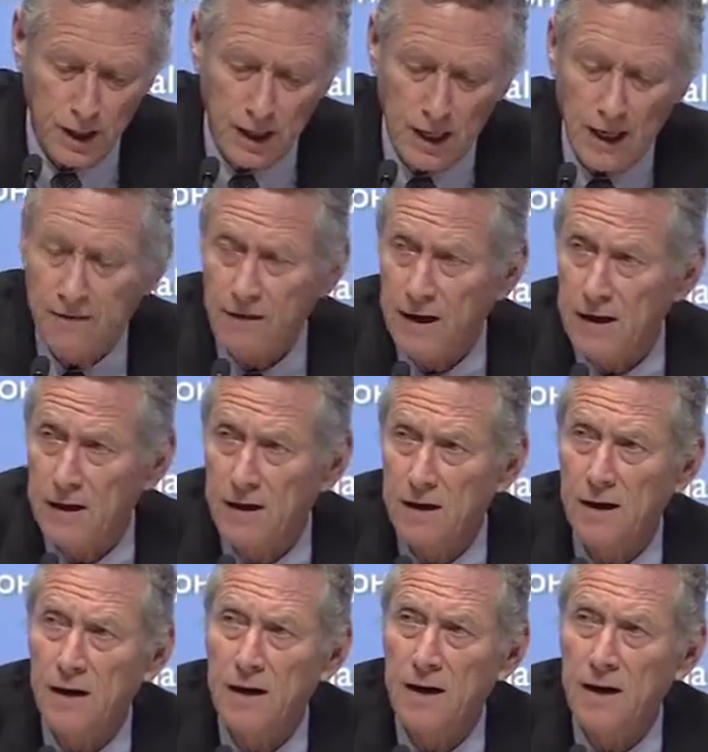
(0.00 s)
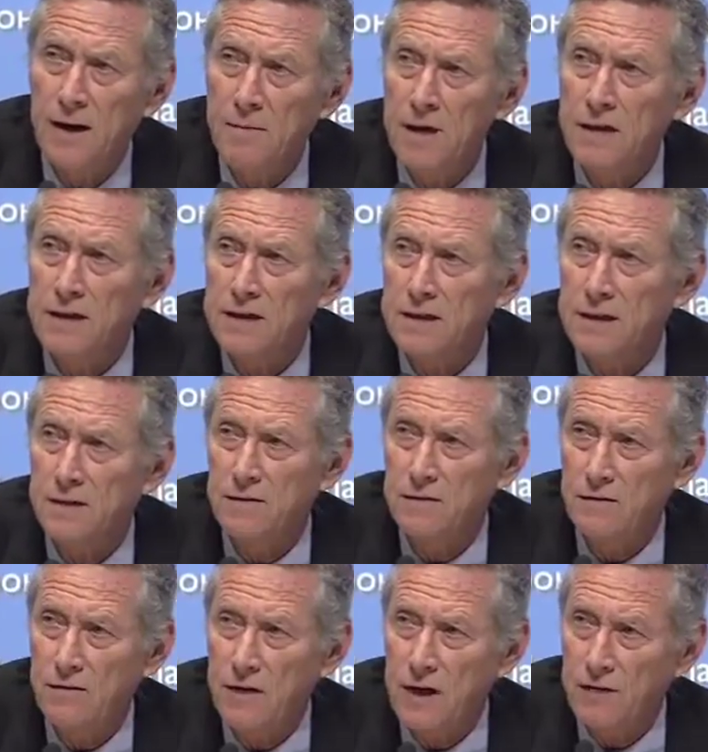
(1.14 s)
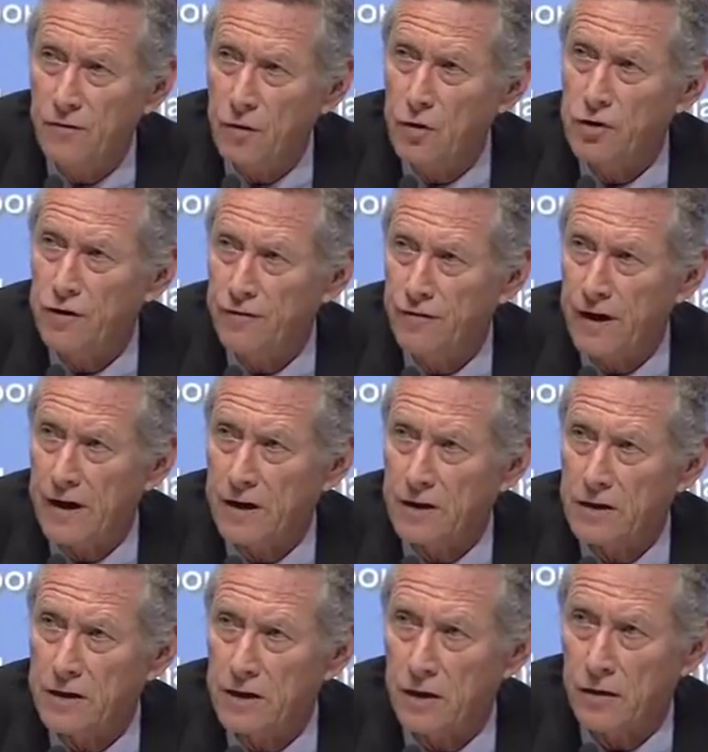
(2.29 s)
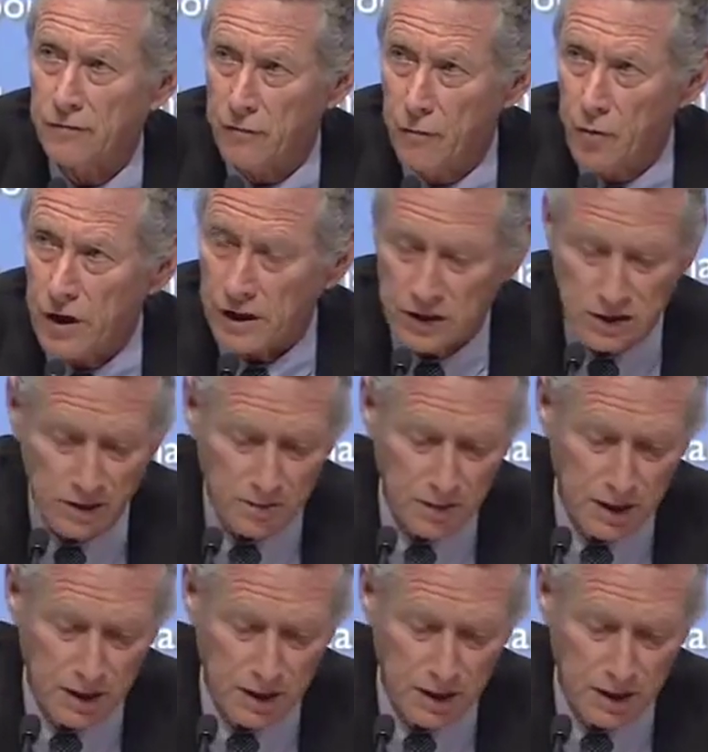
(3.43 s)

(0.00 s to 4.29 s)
And then limit the adverse effects of the breaks.